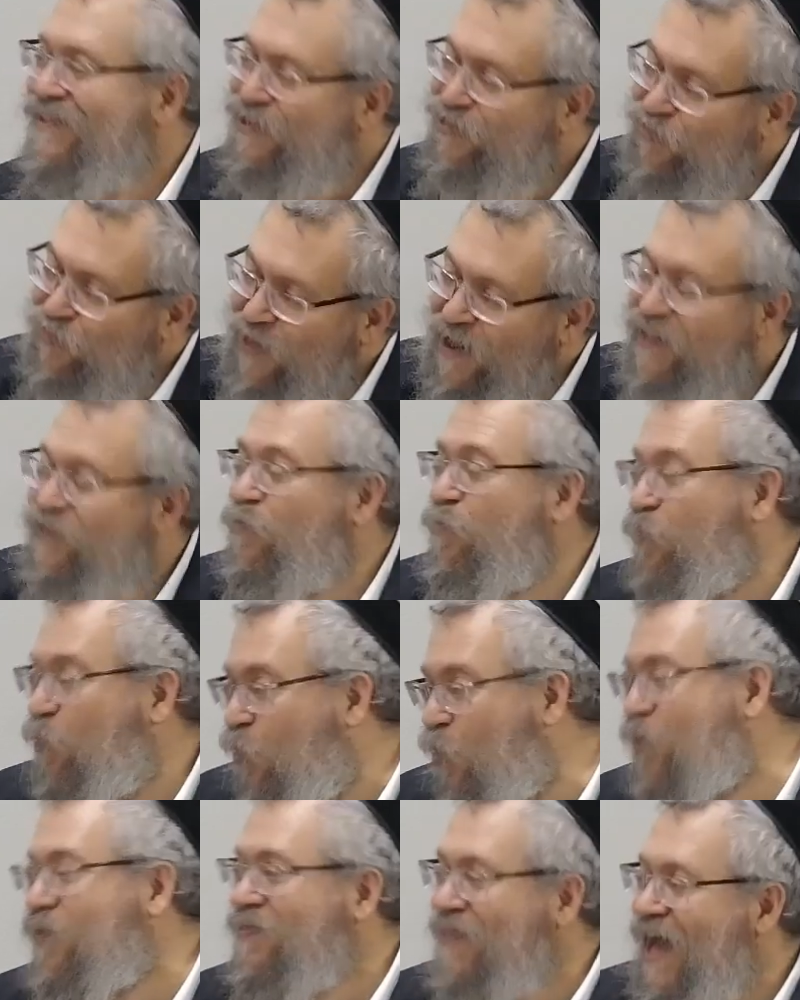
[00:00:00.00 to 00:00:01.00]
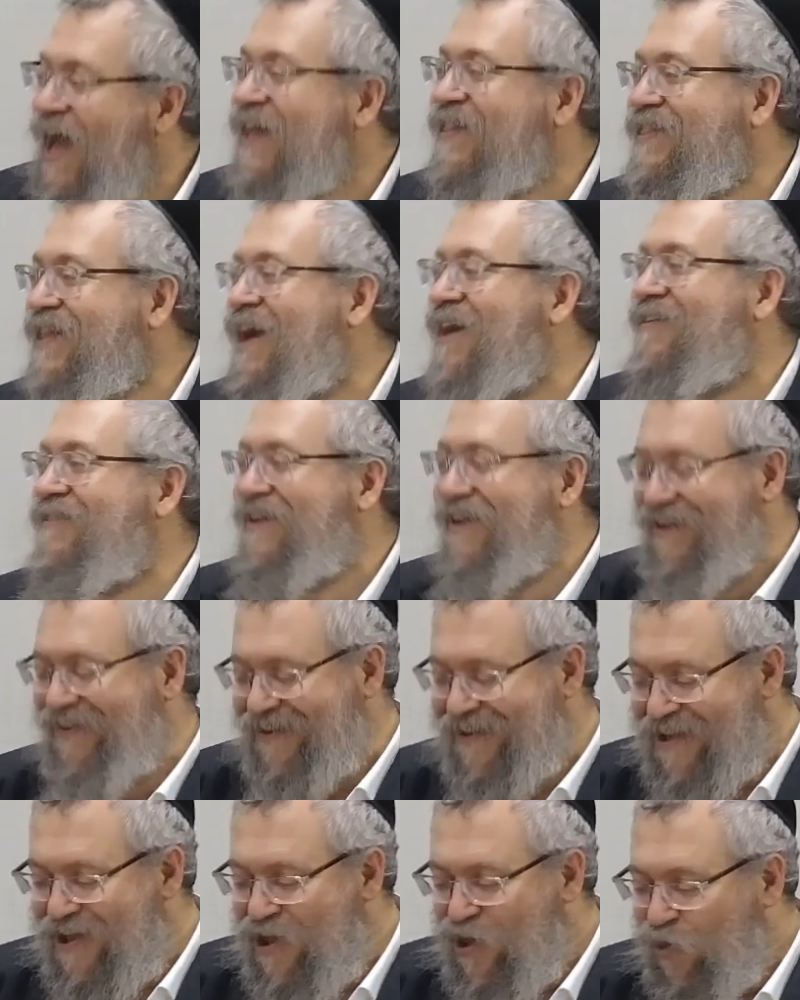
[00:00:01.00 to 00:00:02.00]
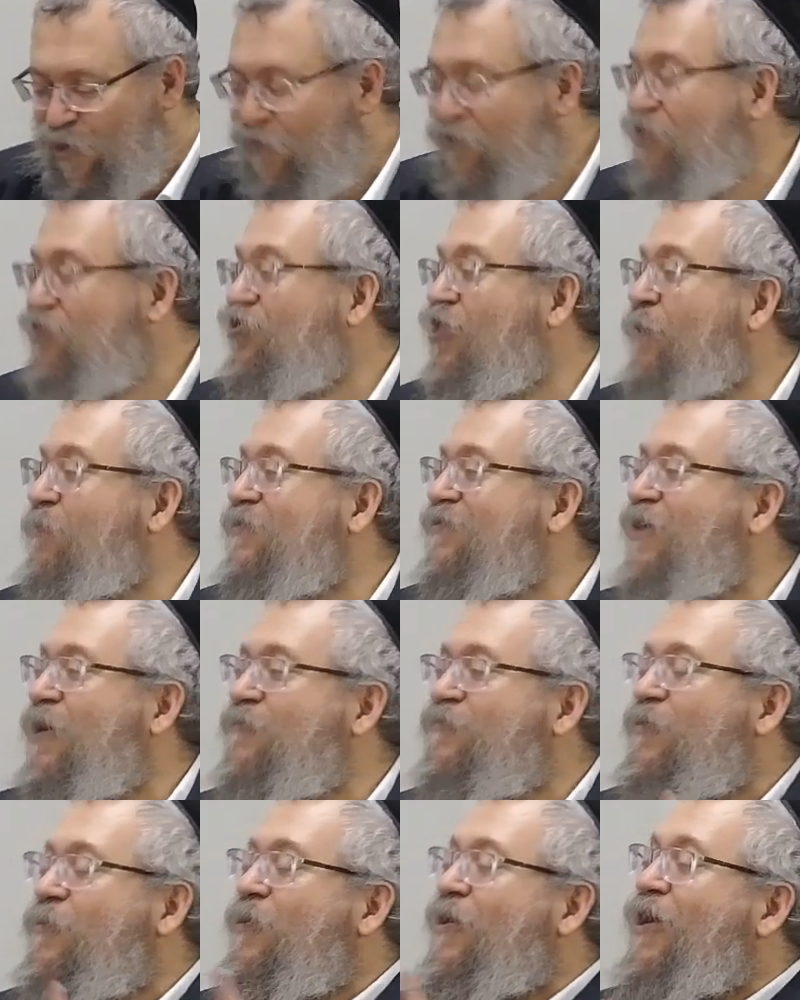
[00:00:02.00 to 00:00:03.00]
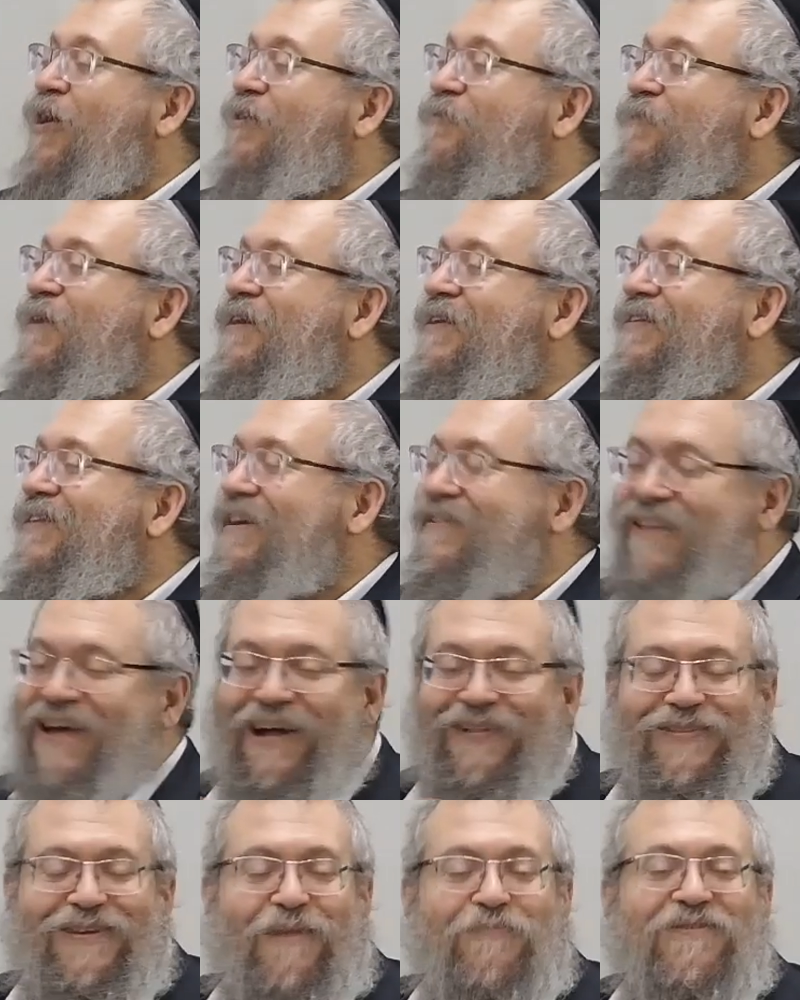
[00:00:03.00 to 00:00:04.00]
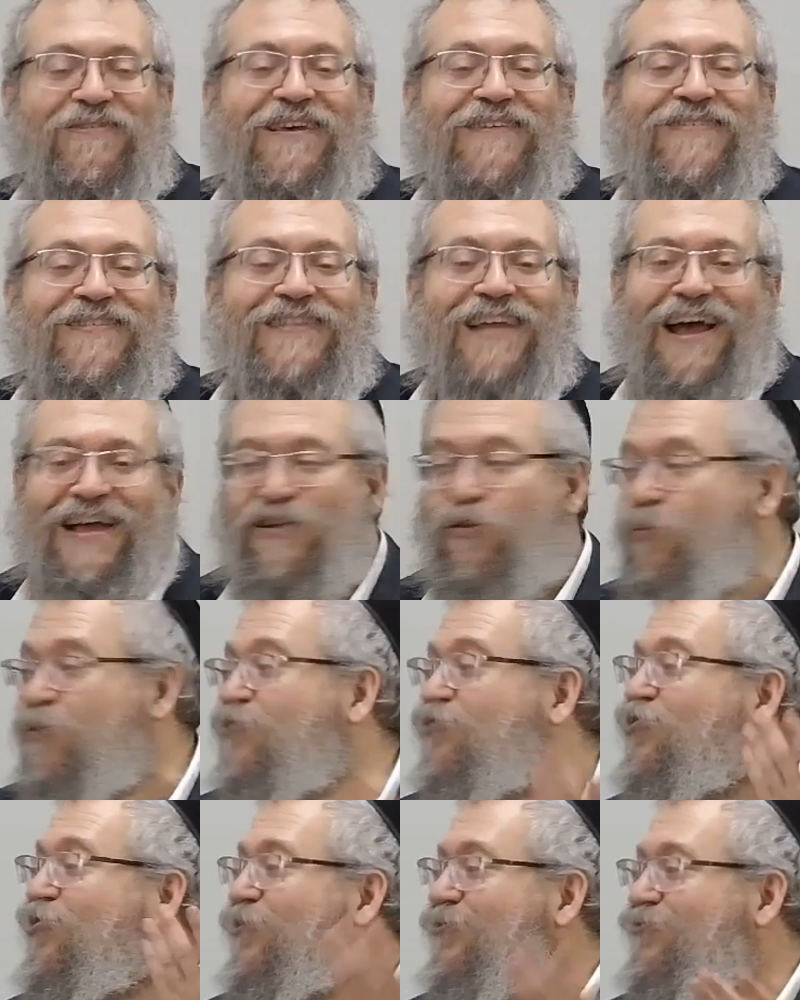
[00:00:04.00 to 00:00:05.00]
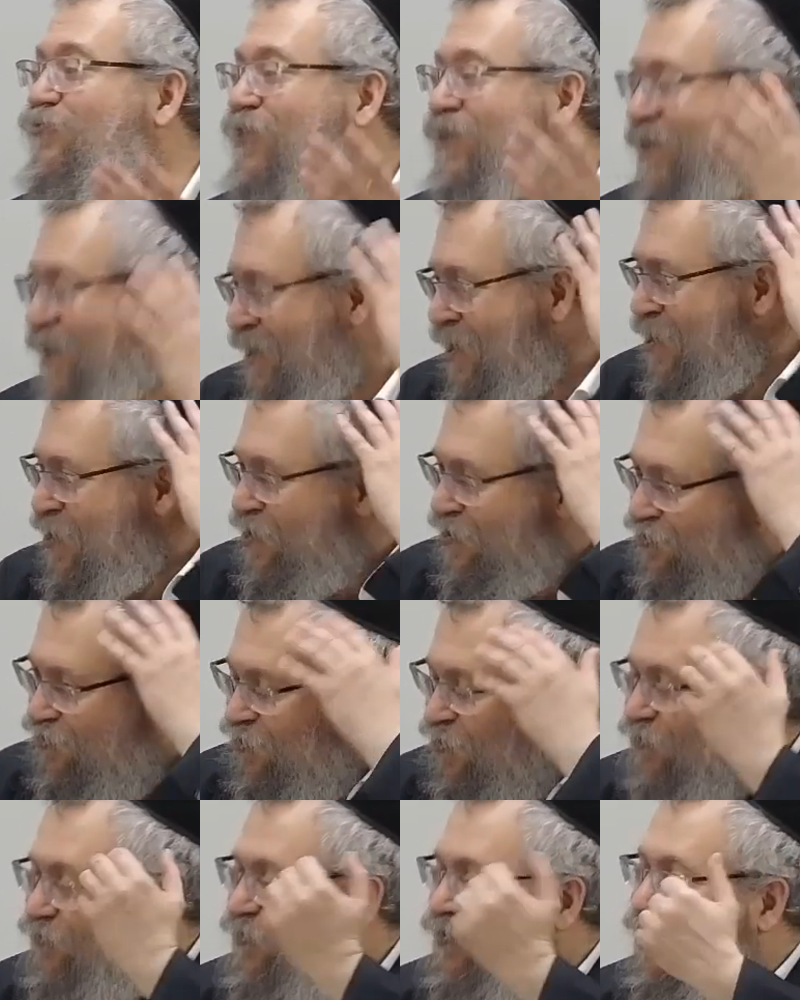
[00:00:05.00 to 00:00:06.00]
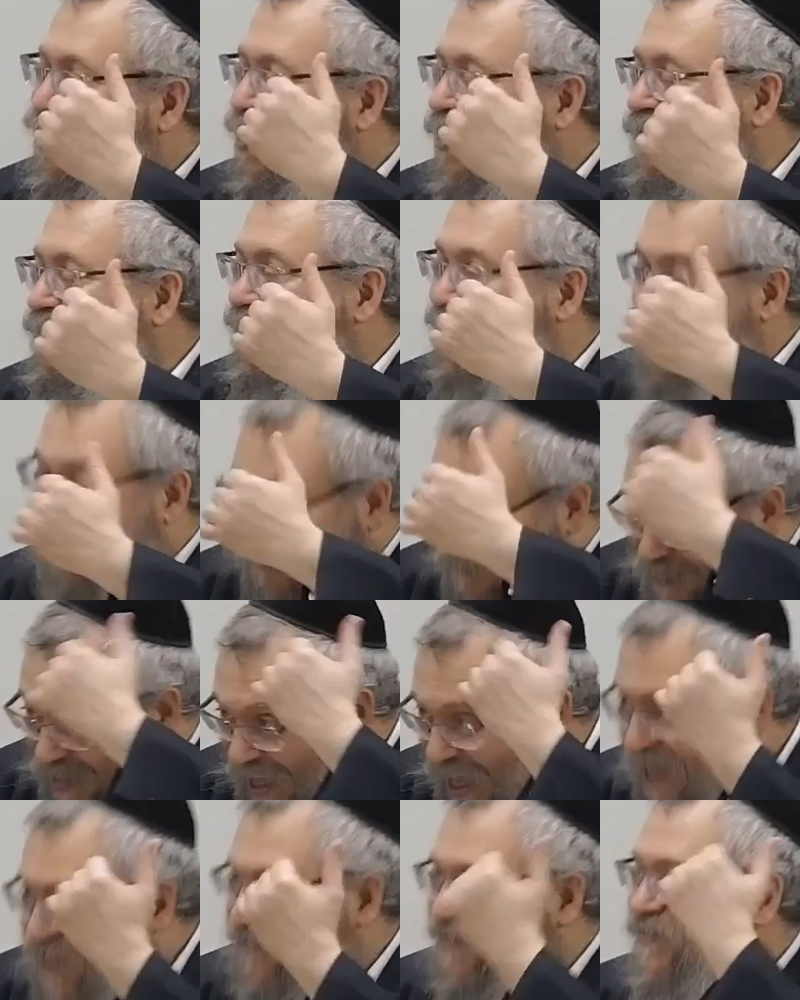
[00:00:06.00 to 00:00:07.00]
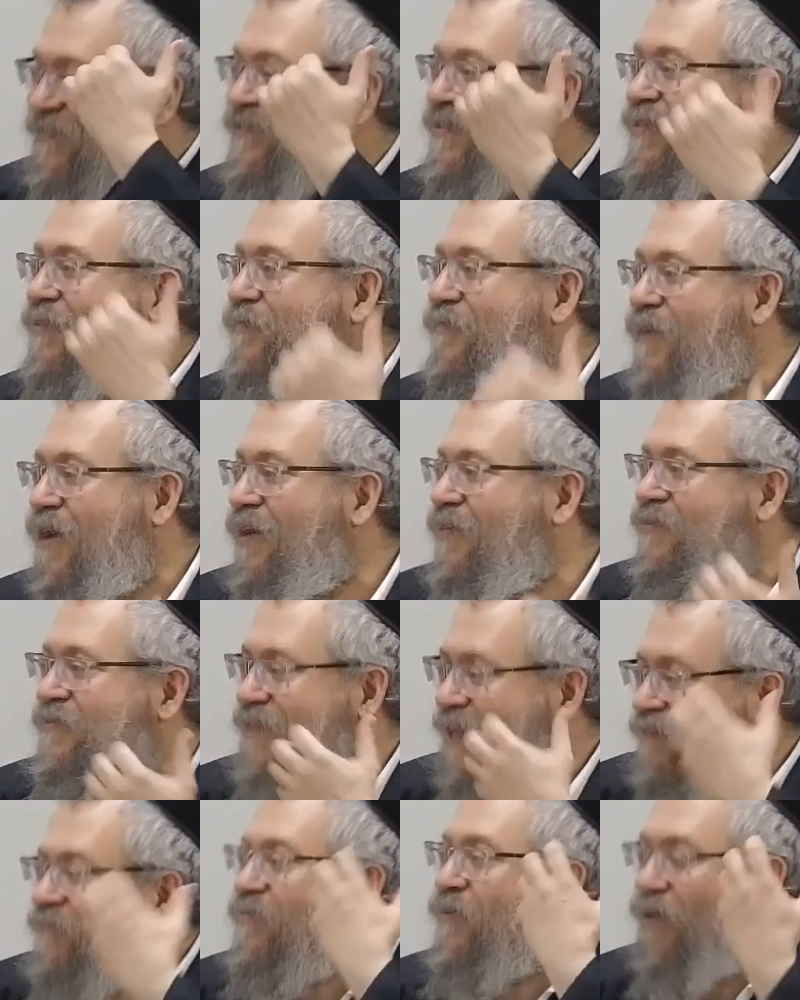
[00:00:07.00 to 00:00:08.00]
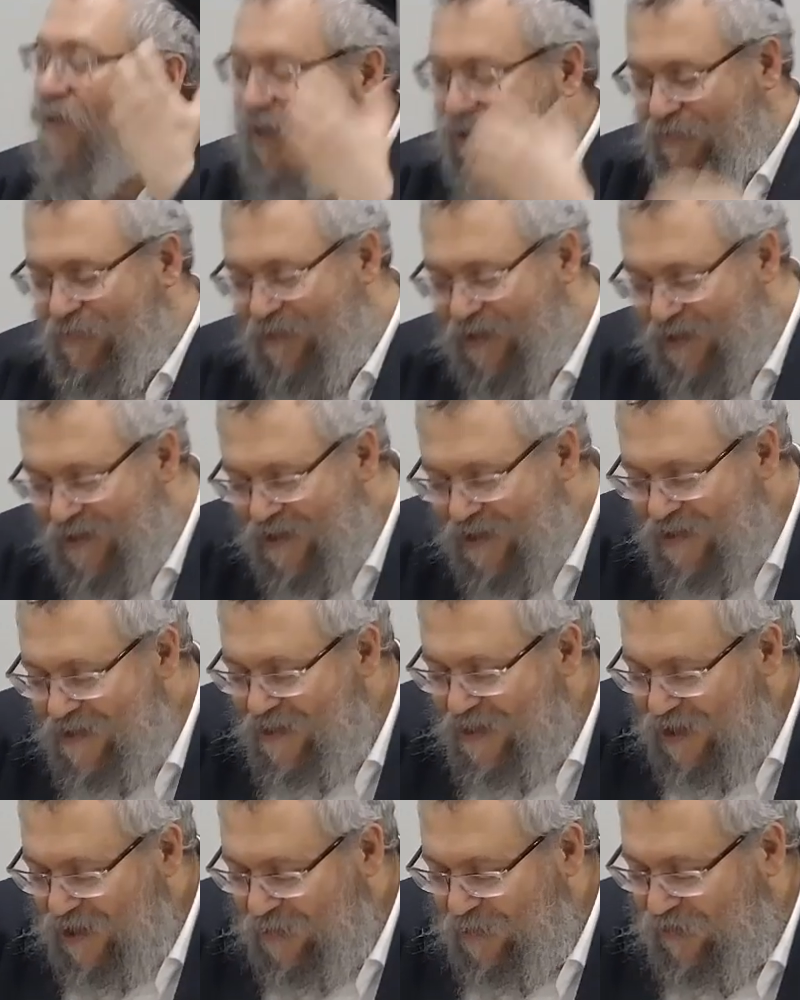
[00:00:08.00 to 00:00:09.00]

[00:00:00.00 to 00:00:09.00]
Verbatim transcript: water mixed or wine and juice mixed, it's not a perfect joining because it's still, you could still technically, with the right